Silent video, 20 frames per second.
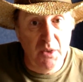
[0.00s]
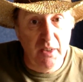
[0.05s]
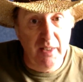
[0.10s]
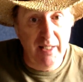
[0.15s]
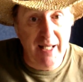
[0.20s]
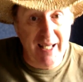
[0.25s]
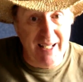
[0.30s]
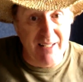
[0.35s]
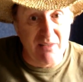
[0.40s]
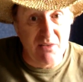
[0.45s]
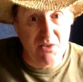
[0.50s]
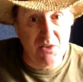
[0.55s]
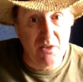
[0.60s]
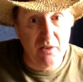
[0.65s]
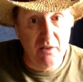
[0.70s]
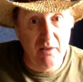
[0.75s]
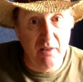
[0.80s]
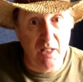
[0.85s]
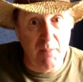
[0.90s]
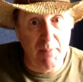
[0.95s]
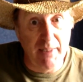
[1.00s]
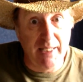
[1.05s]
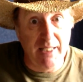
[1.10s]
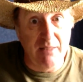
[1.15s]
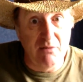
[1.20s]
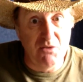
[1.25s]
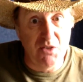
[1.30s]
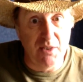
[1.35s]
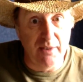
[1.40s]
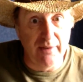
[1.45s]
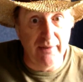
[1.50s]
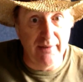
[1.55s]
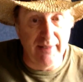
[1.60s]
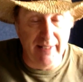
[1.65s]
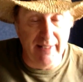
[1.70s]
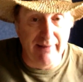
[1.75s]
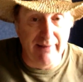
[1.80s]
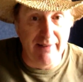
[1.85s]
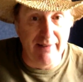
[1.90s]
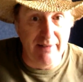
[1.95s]
as I begin to learn
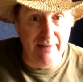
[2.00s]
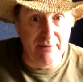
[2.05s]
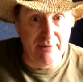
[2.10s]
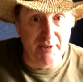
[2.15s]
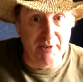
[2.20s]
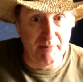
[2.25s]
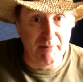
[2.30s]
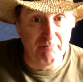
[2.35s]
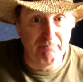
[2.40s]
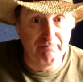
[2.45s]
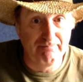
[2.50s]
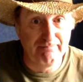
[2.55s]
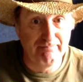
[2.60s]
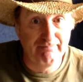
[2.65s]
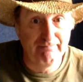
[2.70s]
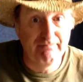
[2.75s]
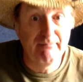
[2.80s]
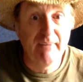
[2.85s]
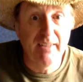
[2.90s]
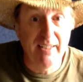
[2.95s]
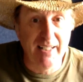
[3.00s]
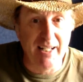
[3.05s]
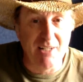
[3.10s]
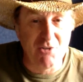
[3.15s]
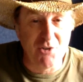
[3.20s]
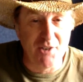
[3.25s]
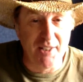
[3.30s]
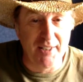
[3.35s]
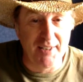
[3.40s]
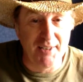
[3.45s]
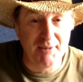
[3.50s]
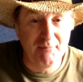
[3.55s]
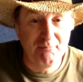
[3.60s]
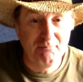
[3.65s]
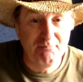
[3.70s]
how to use it. Catch you later.